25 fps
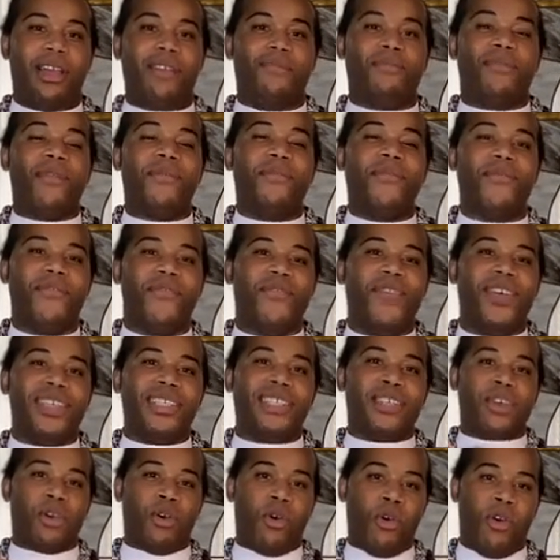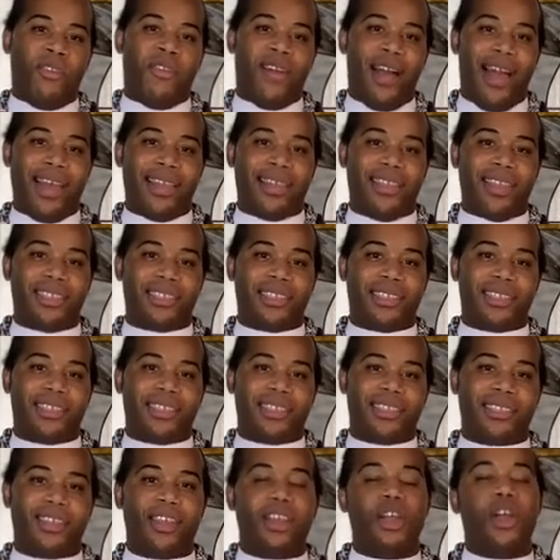from physical
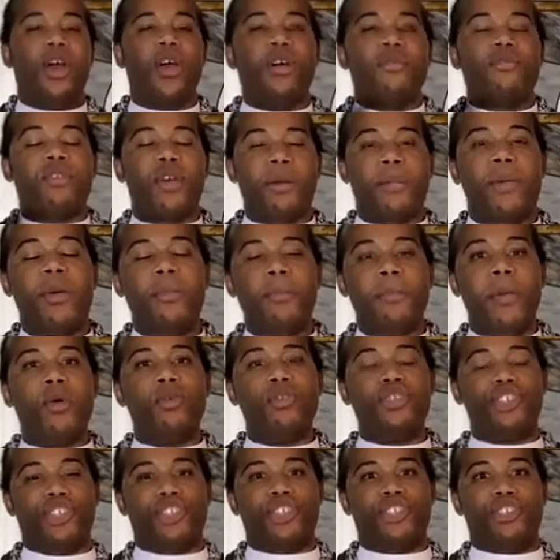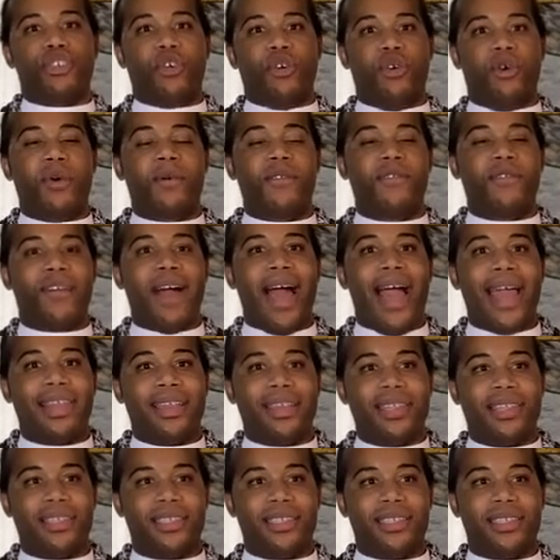violence, from emotional
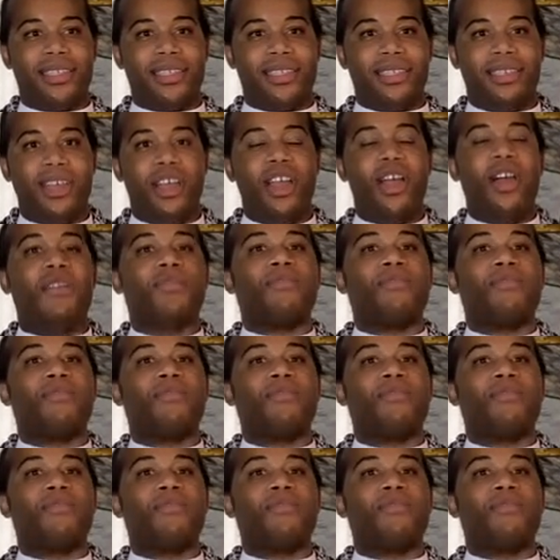violence,